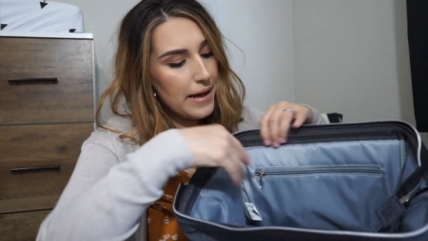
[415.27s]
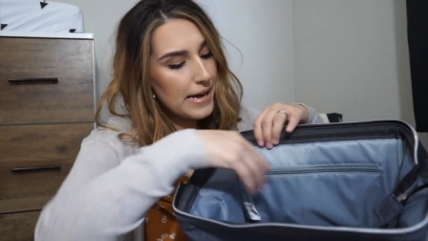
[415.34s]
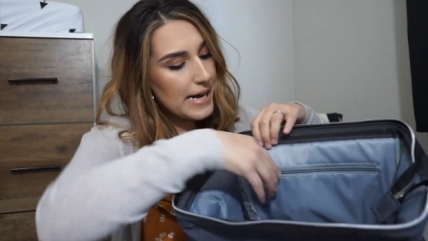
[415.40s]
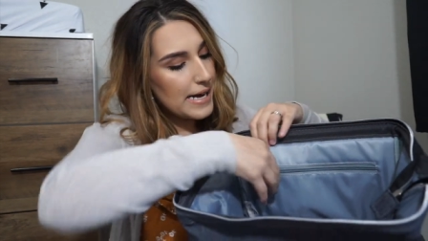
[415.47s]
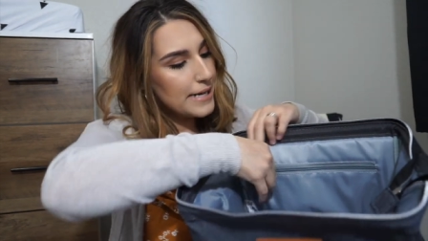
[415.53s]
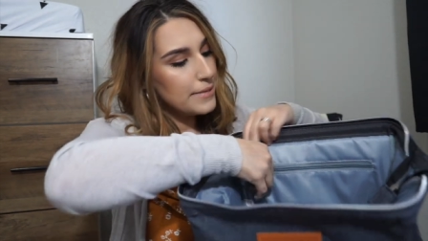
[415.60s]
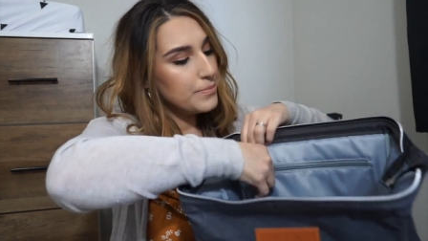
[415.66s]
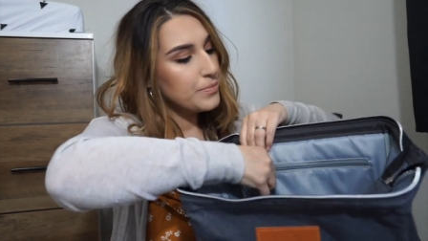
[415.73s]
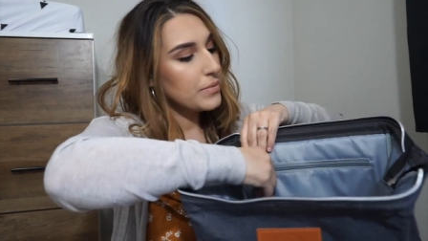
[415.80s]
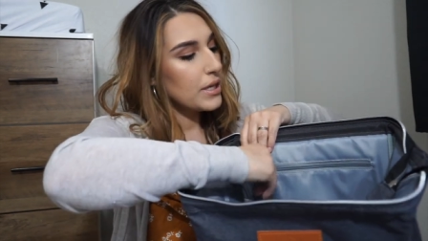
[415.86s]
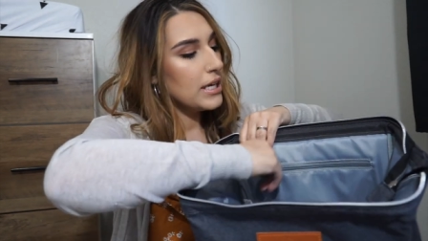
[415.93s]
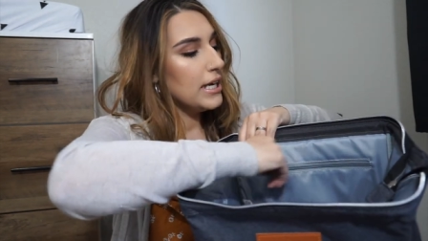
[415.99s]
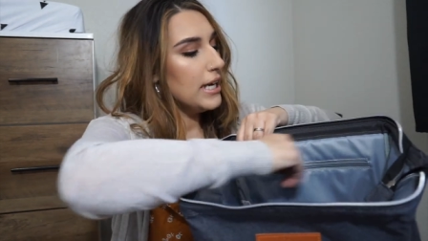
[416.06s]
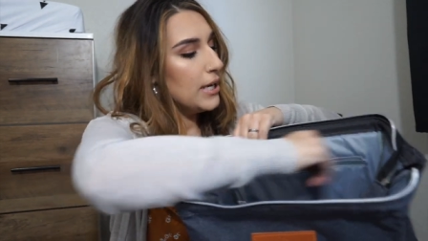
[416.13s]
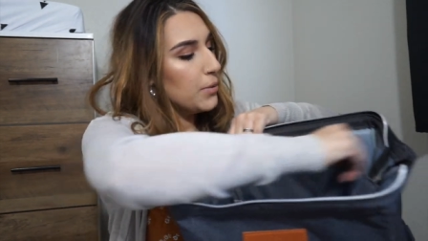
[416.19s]
Um,
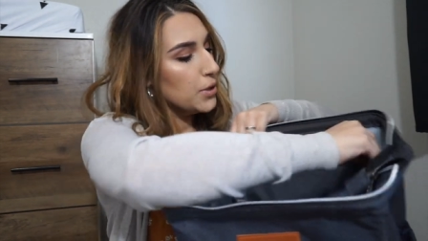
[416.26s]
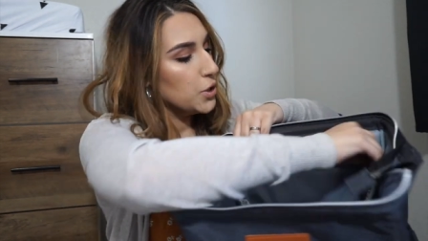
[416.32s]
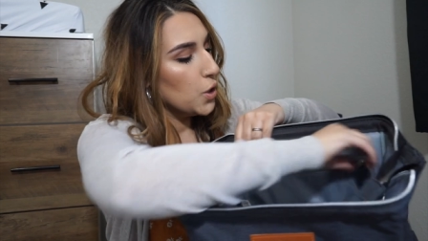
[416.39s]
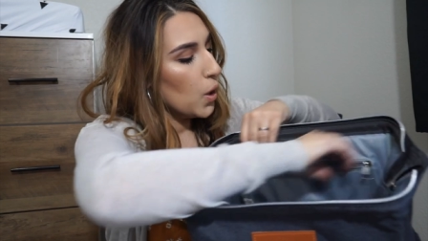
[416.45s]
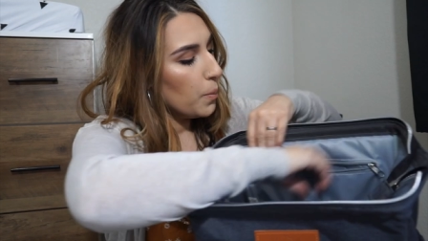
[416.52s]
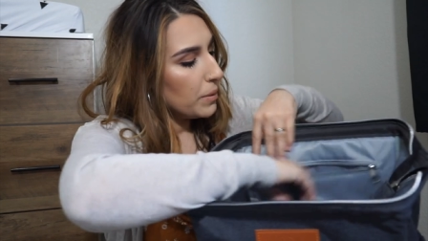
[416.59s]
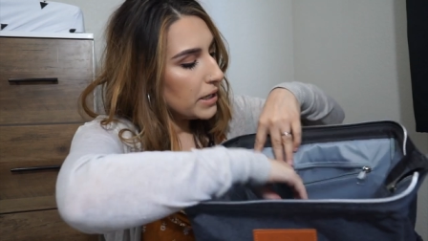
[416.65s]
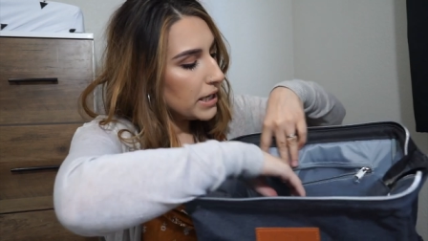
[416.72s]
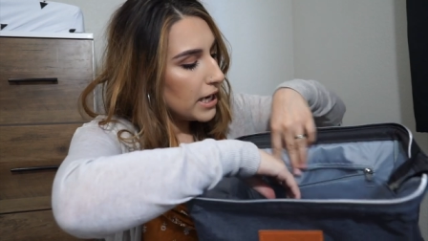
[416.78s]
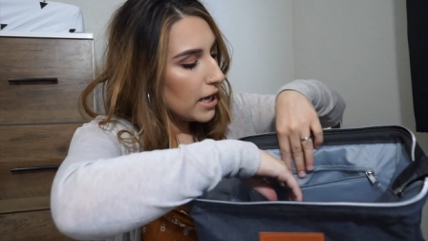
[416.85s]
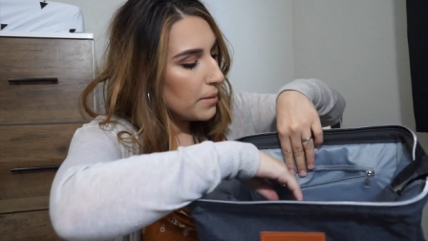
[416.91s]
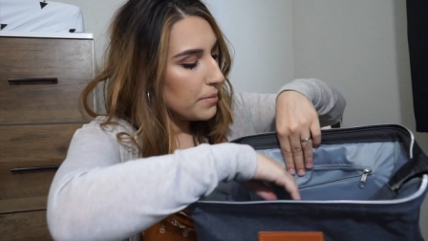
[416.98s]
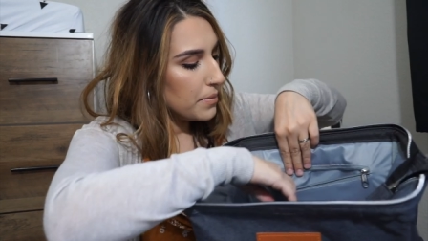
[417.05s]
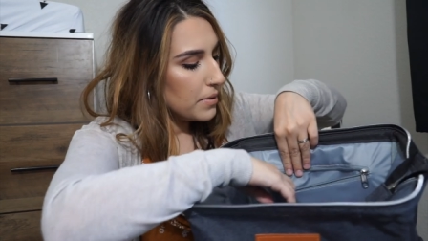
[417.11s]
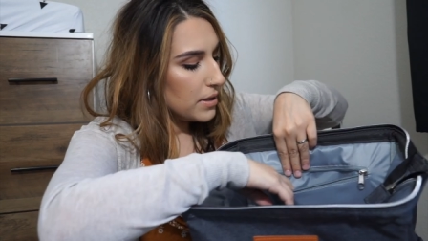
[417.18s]
and when you open it
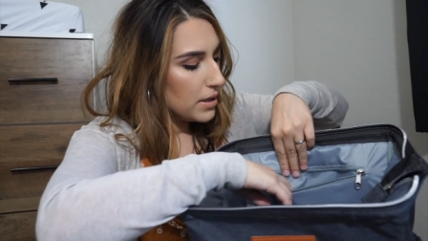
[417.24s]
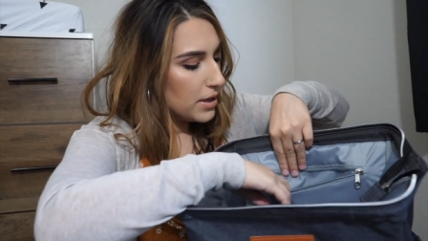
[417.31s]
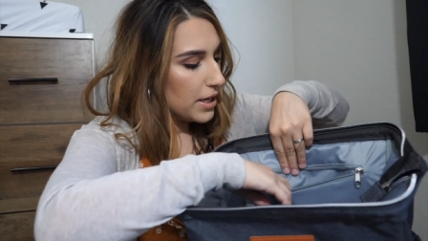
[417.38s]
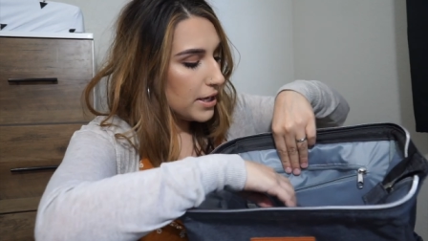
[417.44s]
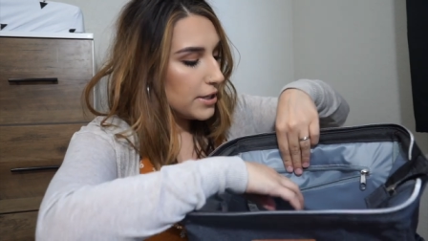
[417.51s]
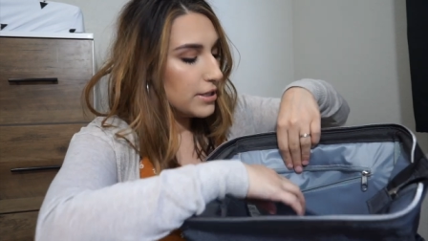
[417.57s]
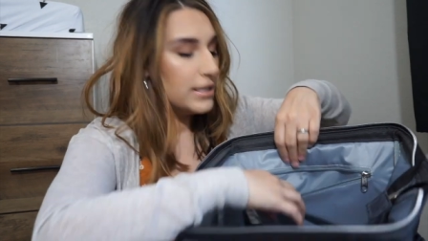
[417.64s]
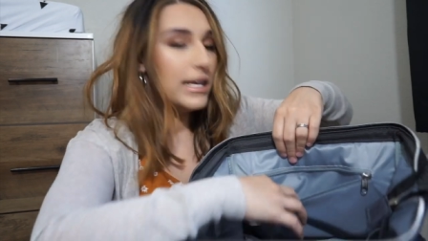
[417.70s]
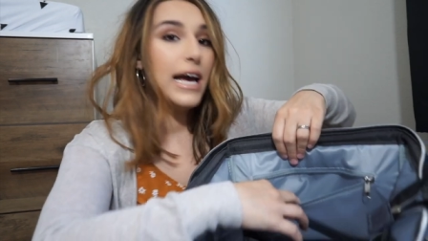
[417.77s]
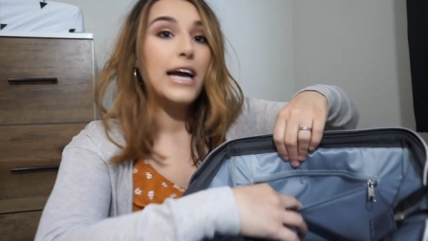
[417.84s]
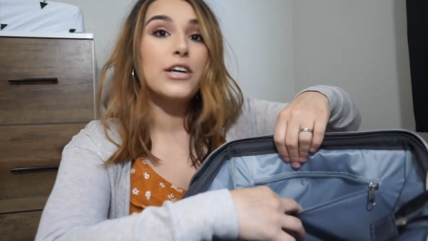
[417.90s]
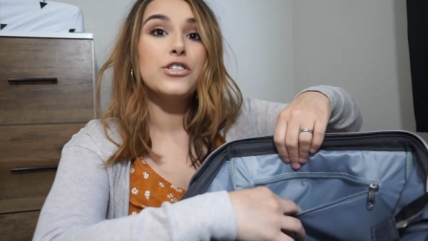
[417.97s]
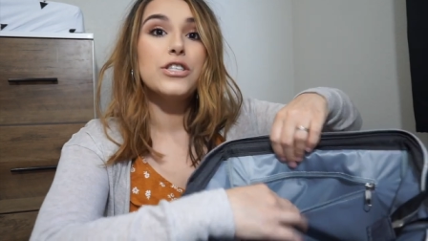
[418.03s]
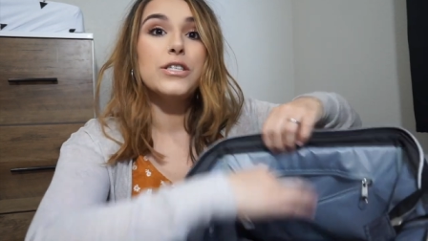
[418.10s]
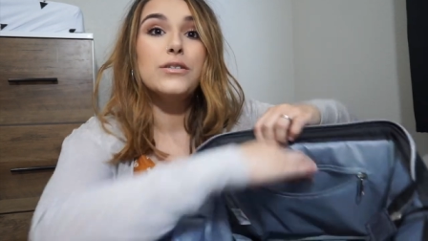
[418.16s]
up, there's
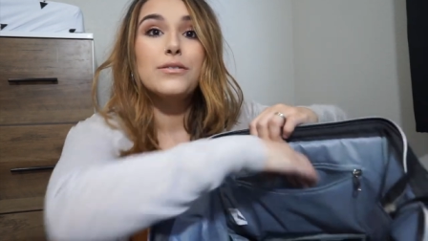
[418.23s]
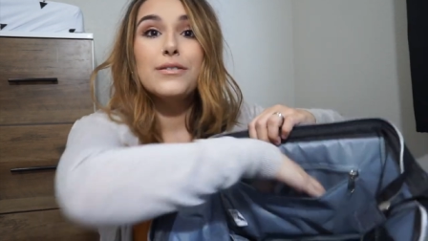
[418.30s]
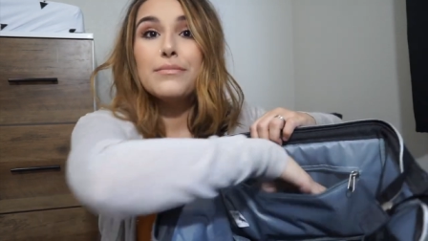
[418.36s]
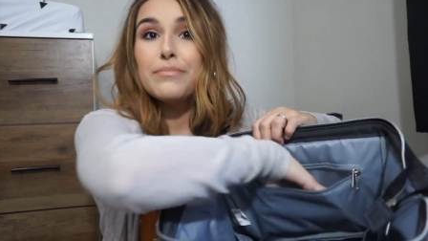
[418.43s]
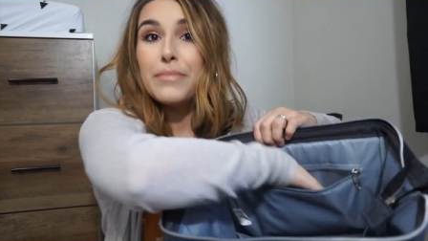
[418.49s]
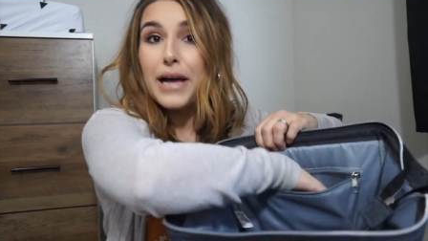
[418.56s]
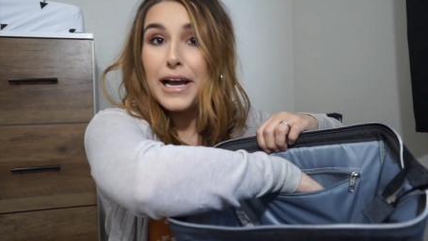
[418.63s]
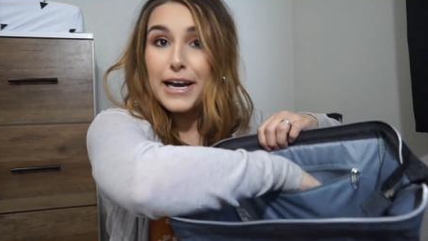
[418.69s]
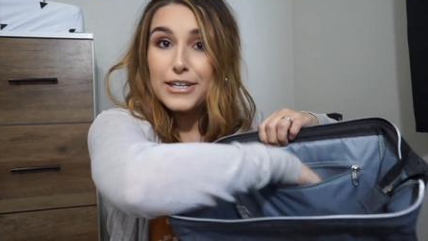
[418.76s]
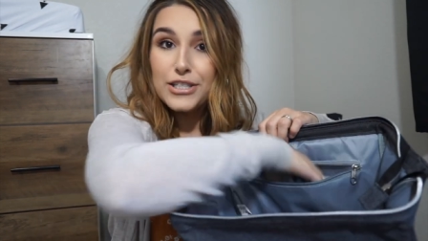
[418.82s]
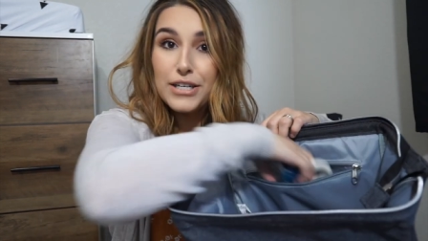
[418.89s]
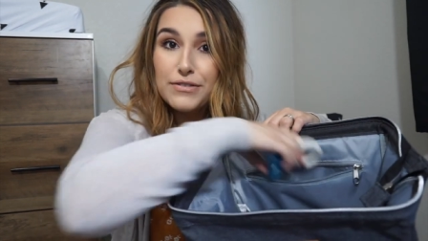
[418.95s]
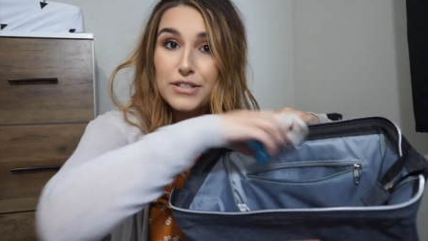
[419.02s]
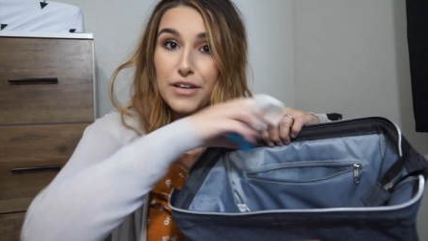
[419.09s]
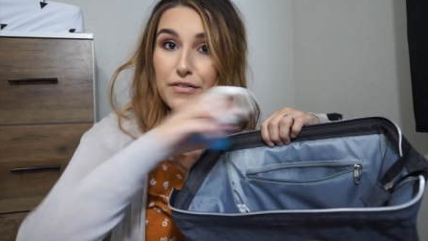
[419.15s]
actually, oh, I
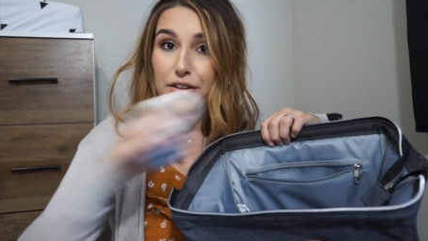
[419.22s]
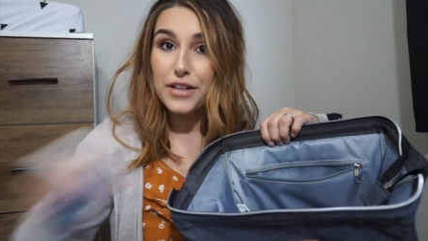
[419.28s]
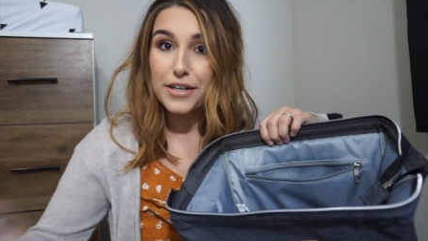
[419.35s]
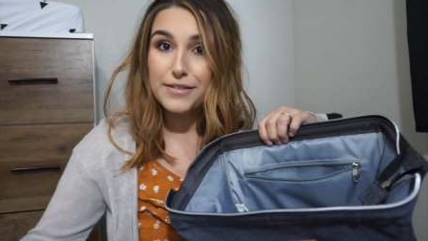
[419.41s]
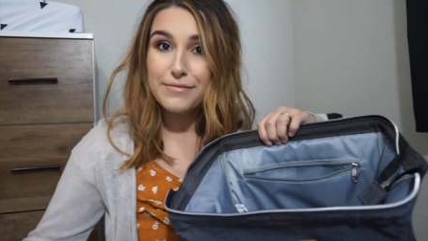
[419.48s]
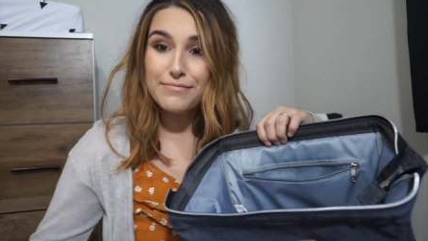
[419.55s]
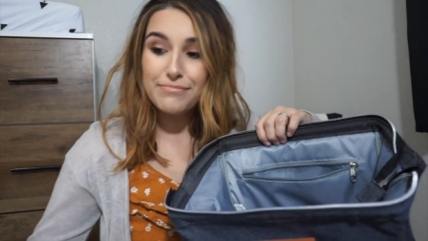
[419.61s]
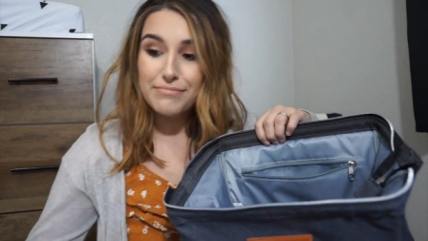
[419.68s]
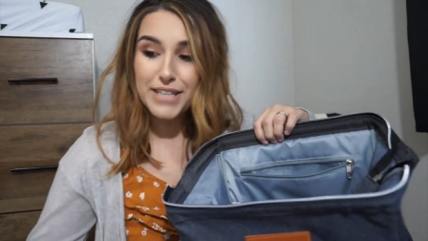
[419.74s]
actually have stuff in there.